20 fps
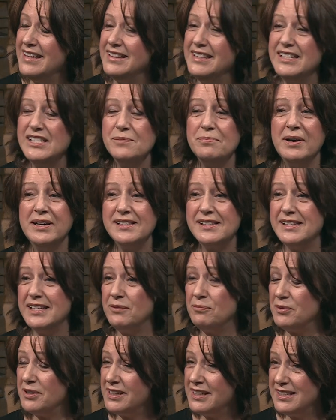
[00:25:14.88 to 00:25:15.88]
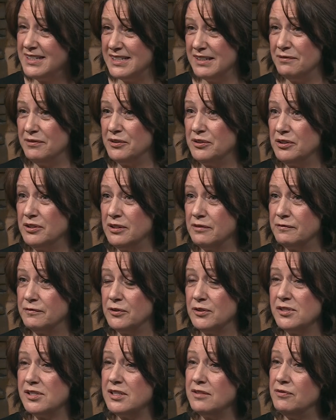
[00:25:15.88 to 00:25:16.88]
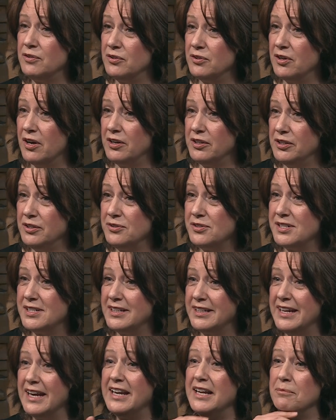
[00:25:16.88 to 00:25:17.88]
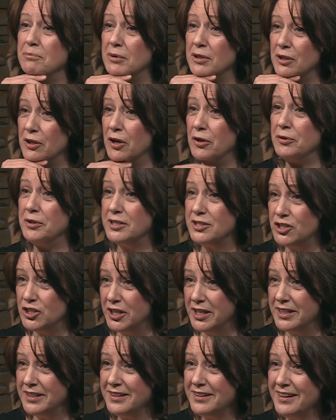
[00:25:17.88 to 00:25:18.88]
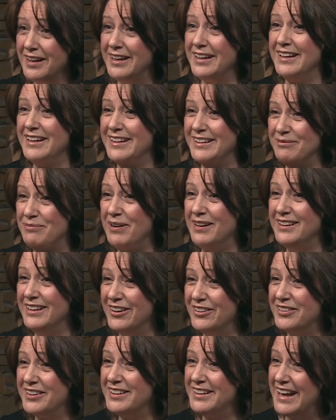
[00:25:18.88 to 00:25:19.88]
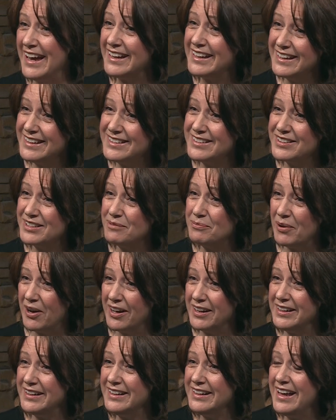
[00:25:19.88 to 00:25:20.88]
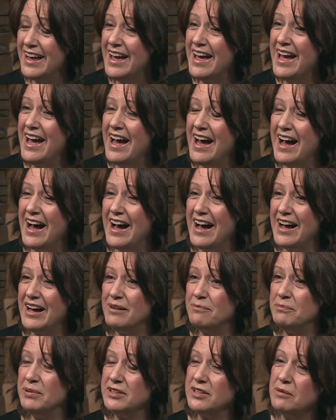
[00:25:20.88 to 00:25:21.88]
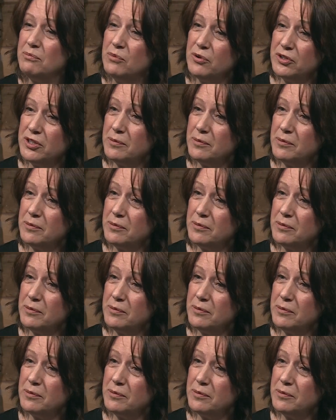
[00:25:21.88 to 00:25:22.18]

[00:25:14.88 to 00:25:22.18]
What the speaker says: This might seem really difficult at first if you're not used to getting below the chin, below the neck into the body. But the more you